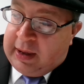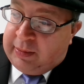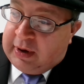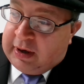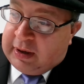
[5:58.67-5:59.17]

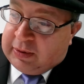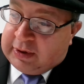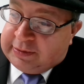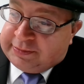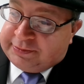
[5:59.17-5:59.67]
But
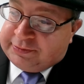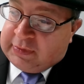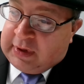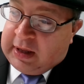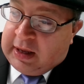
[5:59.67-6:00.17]
anyway,
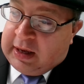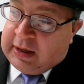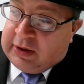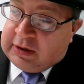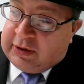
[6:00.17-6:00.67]

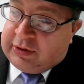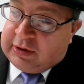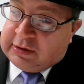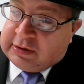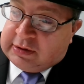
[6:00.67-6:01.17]
then
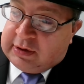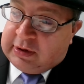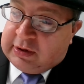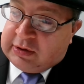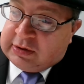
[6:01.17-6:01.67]

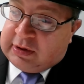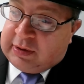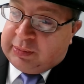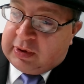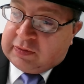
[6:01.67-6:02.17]
there's the
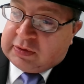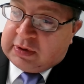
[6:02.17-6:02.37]
book of